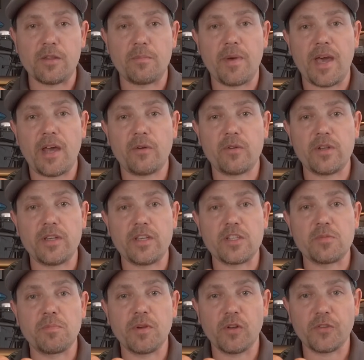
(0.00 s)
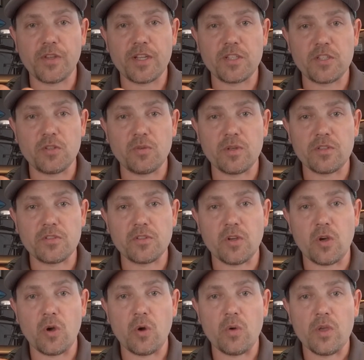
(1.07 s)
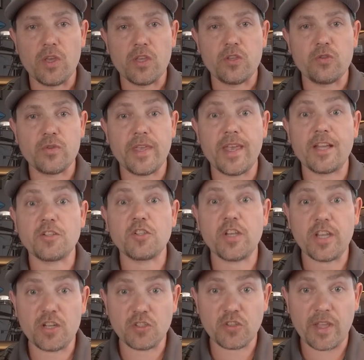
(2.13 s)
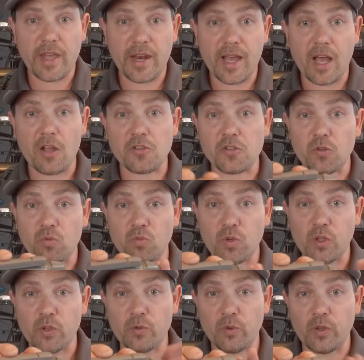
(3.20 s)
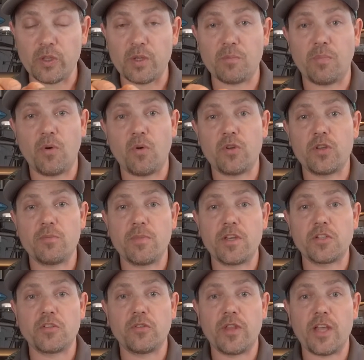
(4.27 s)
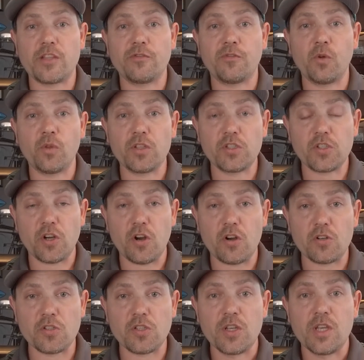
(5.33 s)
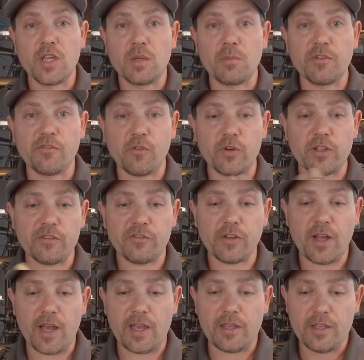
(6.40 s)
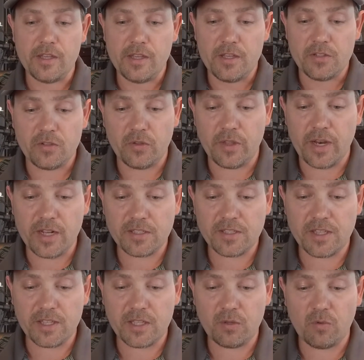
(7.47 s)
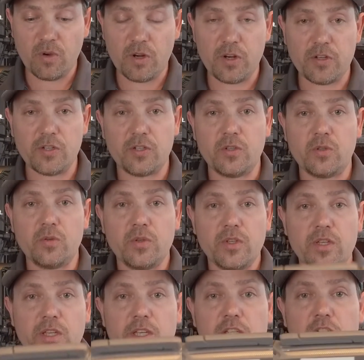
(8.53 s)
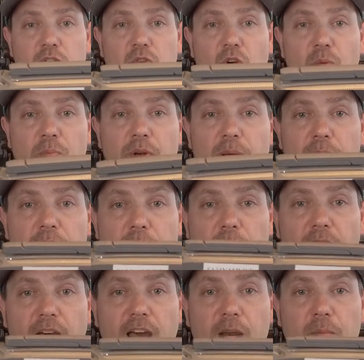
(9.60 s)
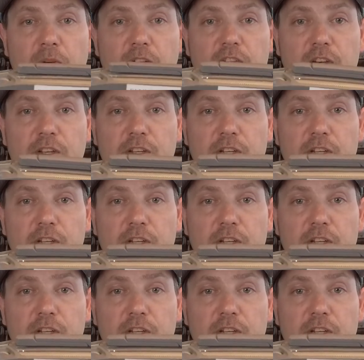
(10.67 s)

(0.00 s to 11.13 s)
the battery is built into it, so you can't change that out. So really important you make sure that's fully charged before you fly. So the next thing you want to do is you open up the bottom of it